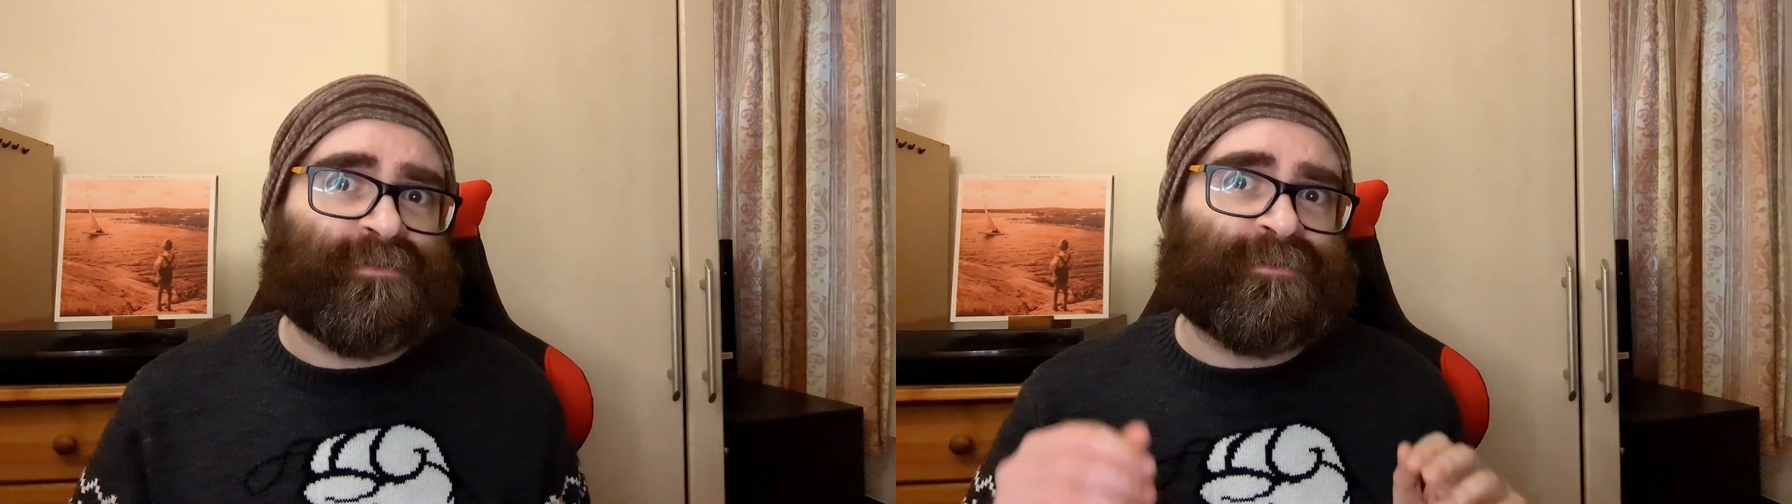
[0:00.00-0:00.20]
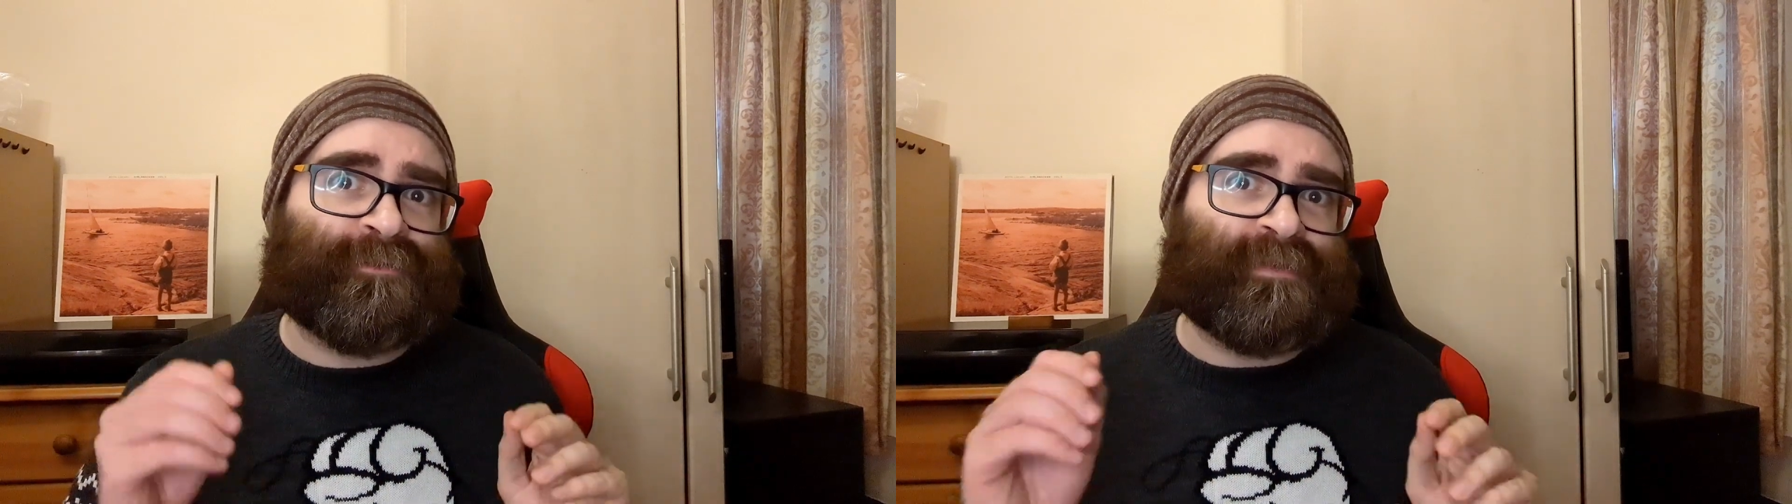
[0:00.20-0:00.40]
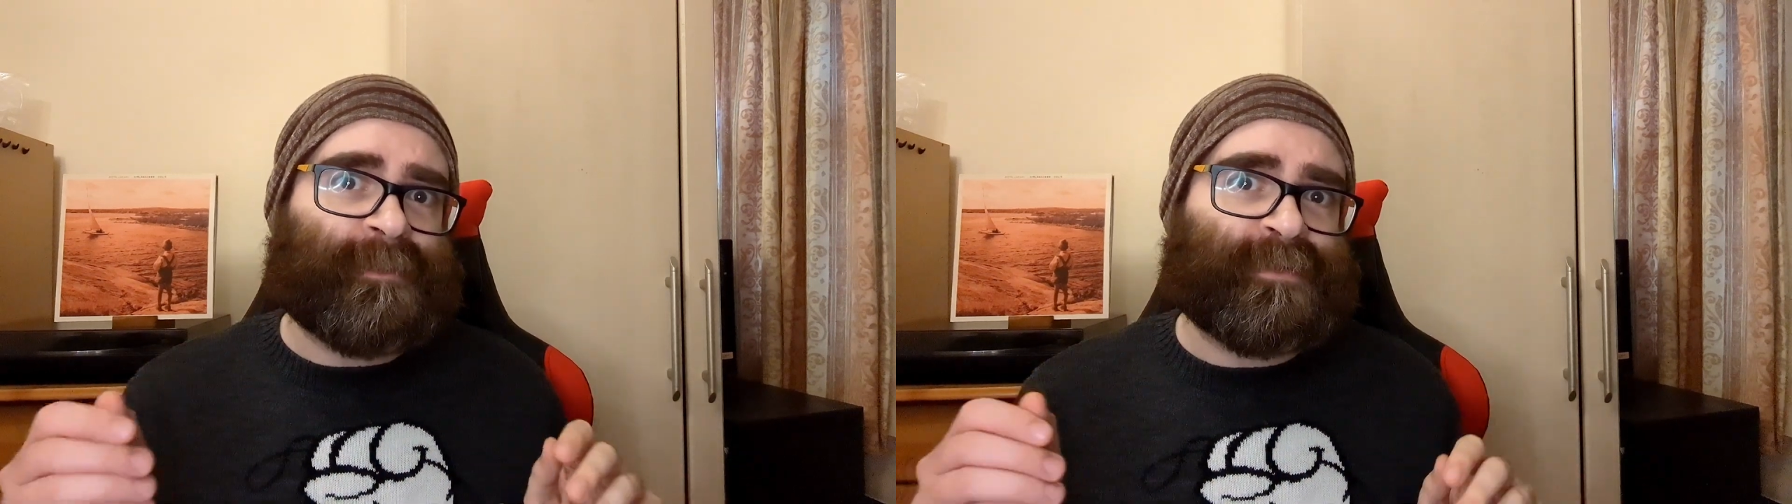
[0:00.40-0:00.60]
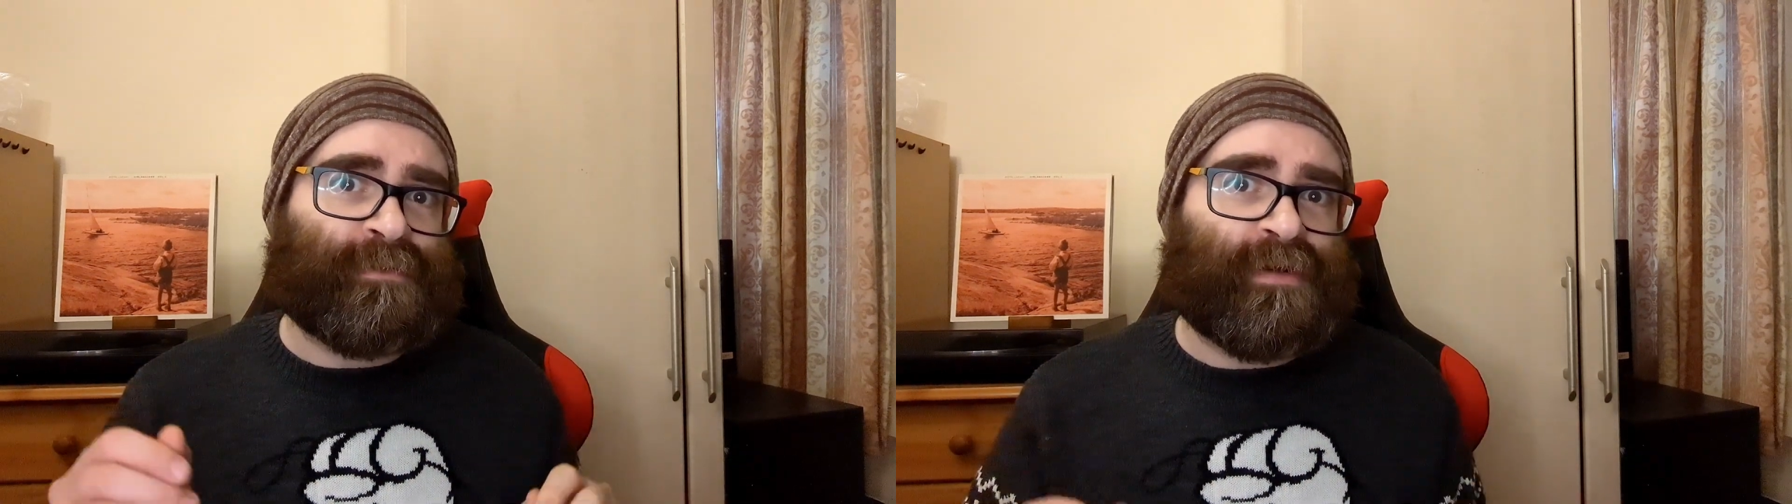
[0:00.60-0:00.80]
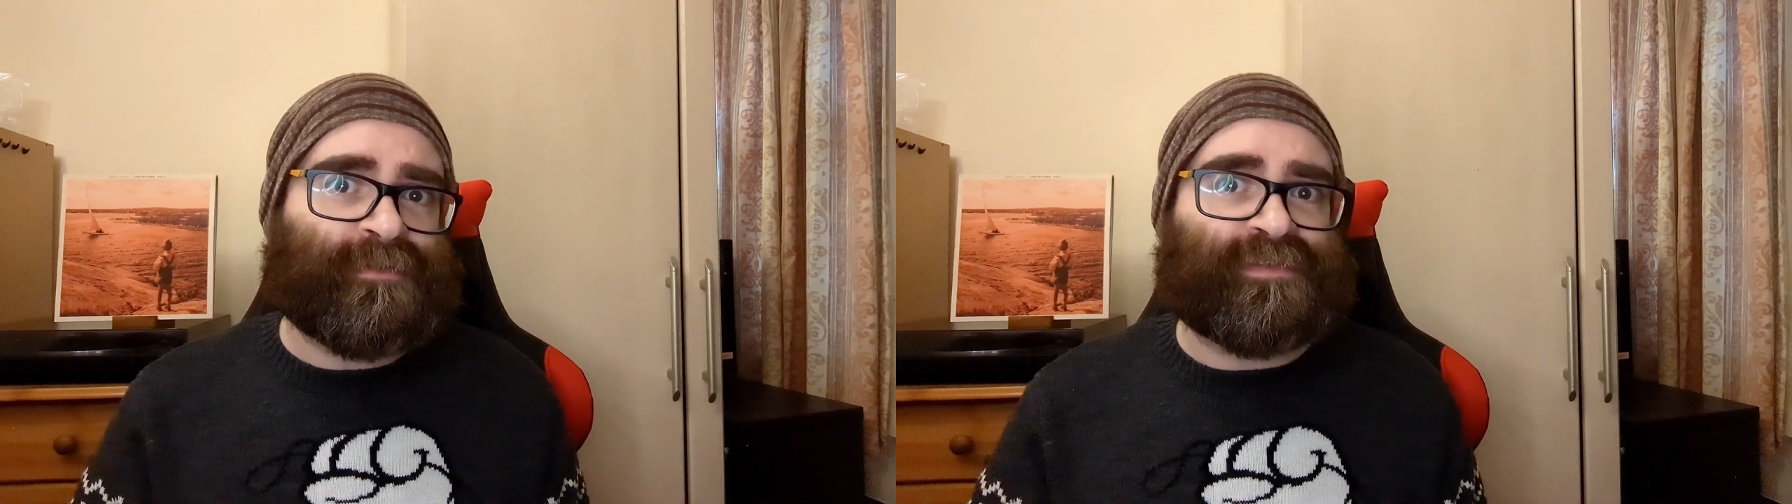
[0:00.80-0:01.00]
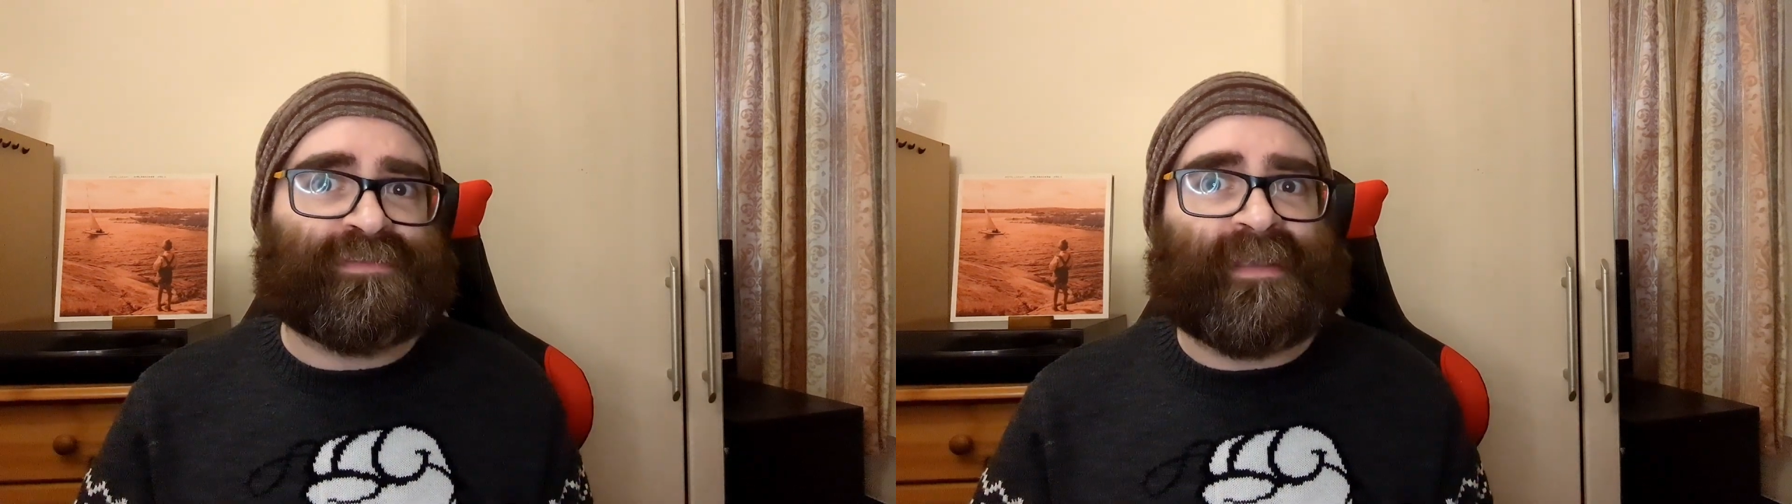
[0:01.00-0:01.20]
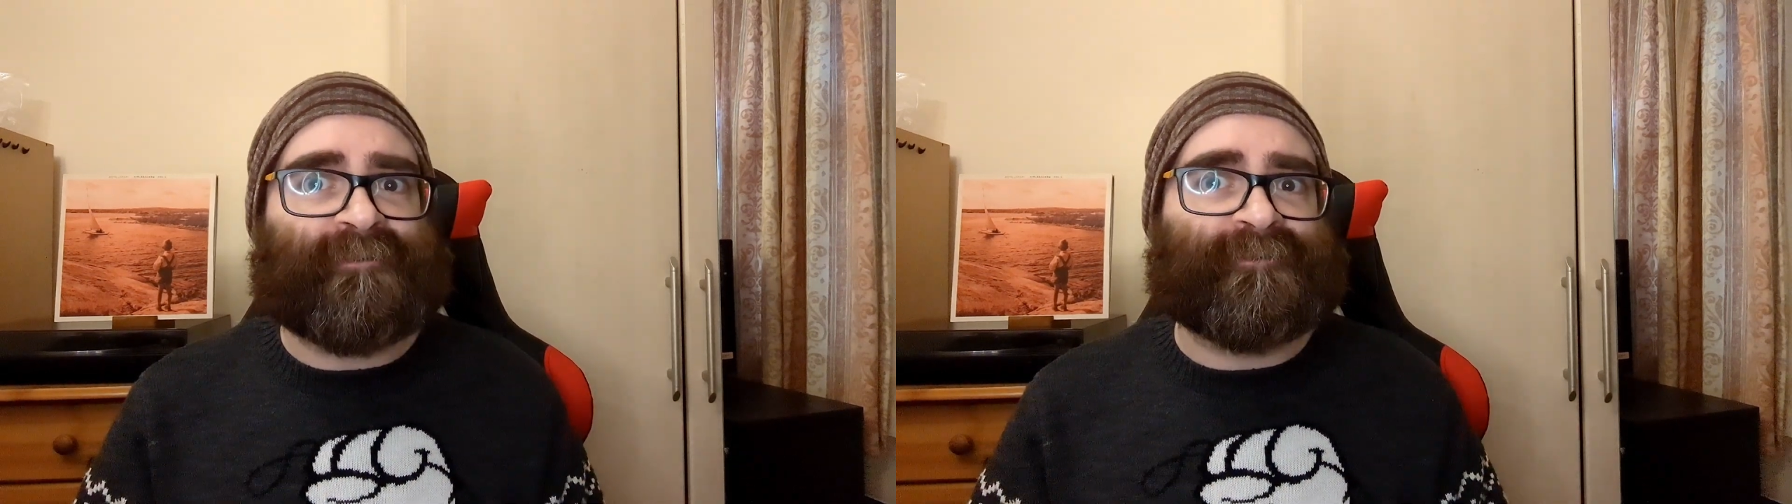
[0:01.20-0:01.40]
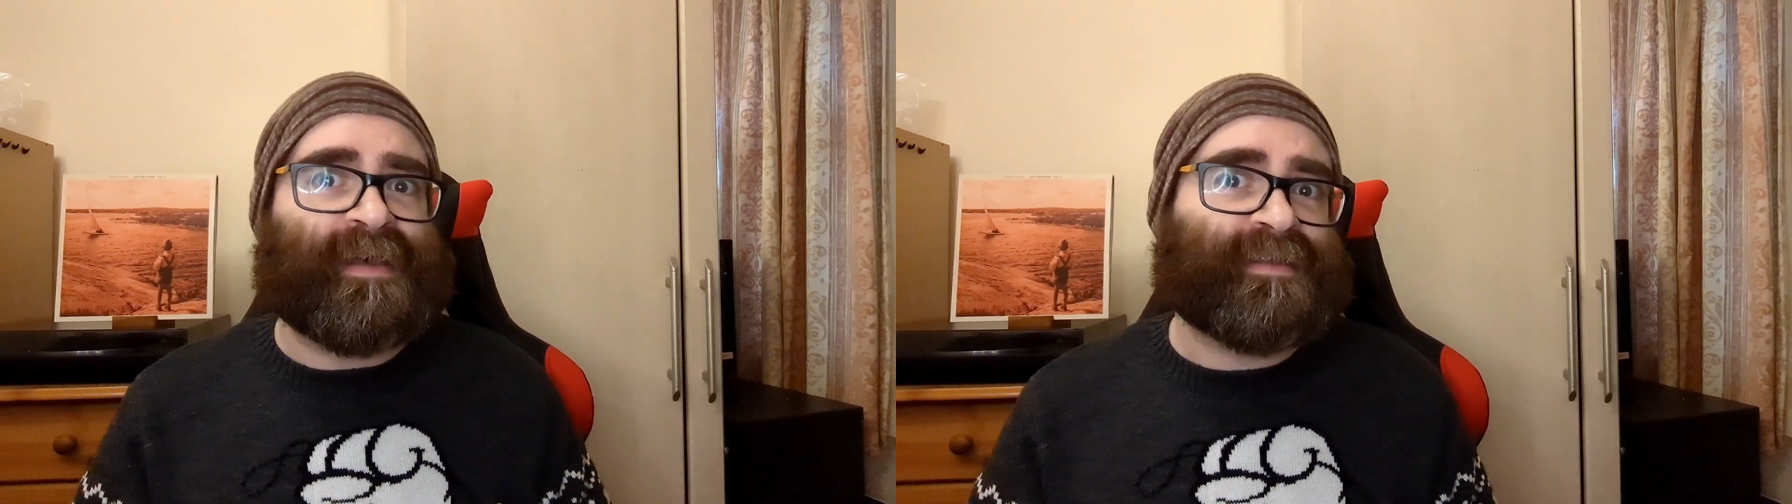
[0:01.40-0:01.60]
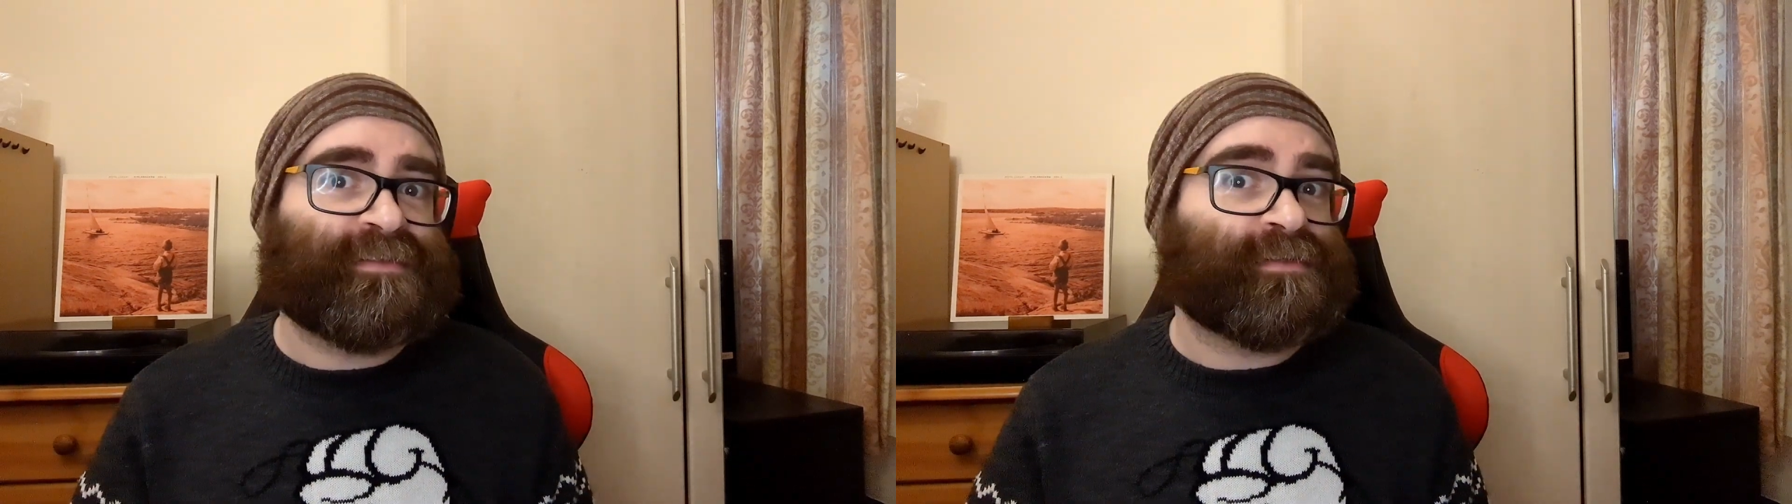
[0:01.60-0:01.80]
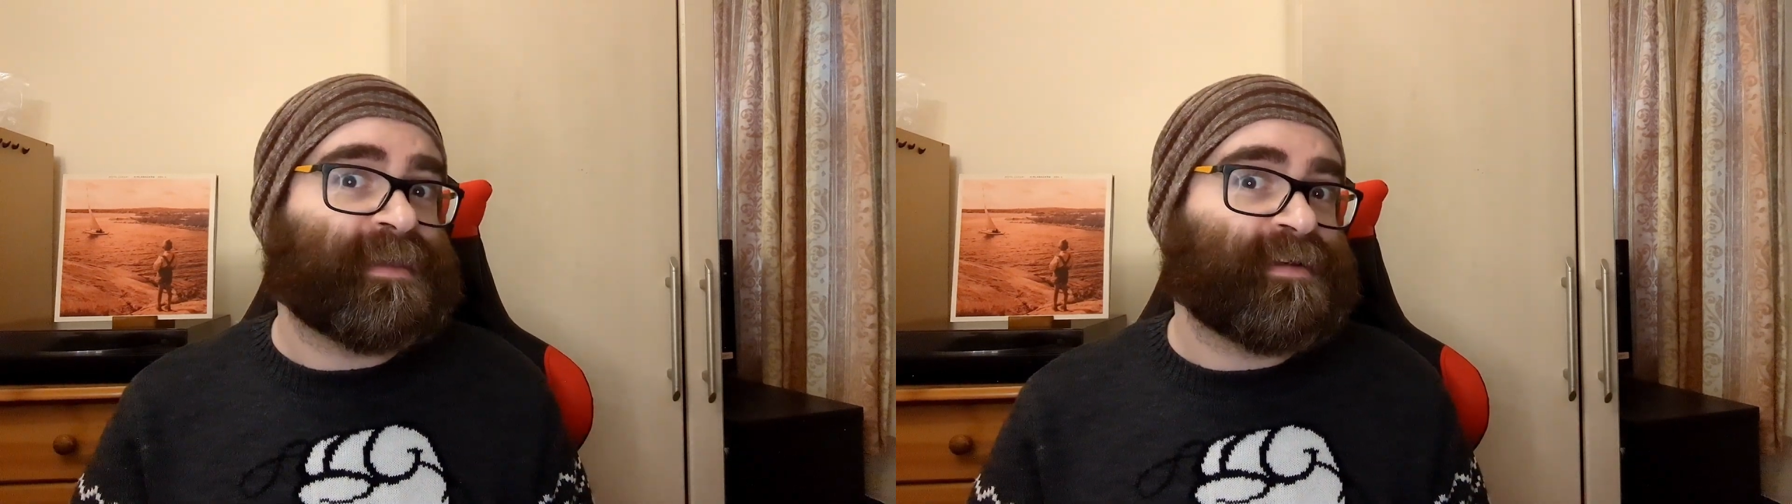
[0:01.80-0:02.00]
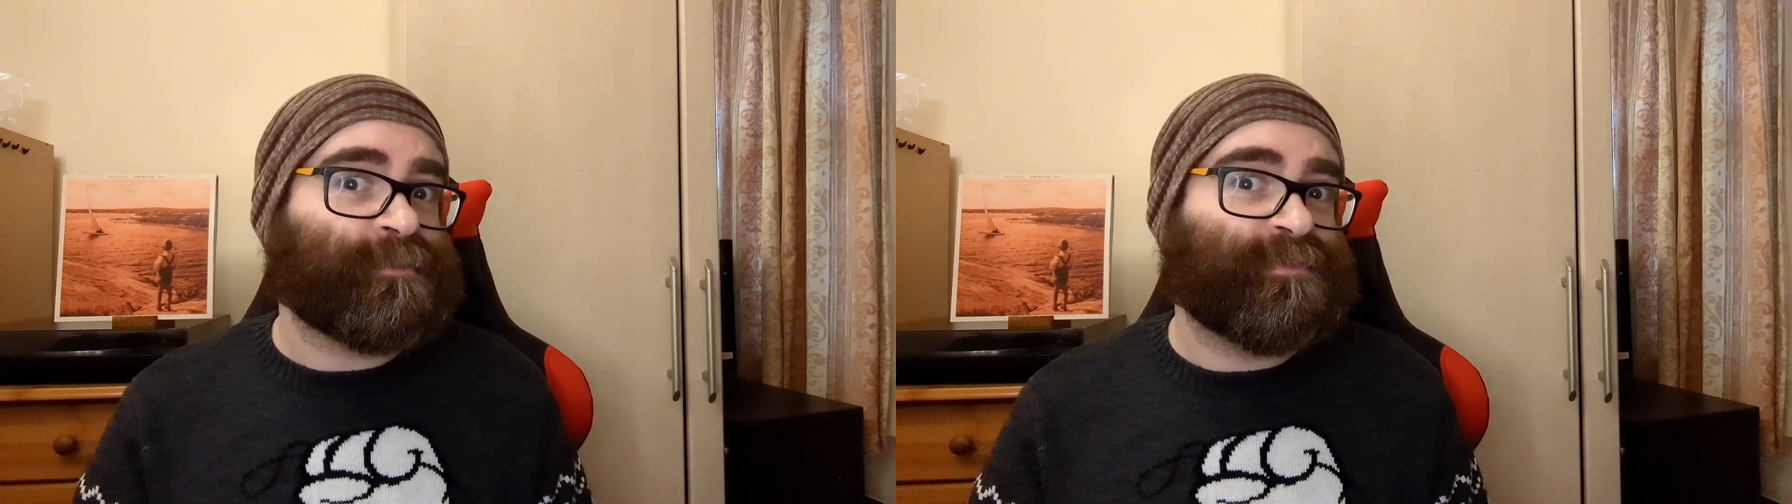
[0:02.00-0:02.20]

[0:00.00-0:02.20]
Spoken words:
flip you off and set fire to your couch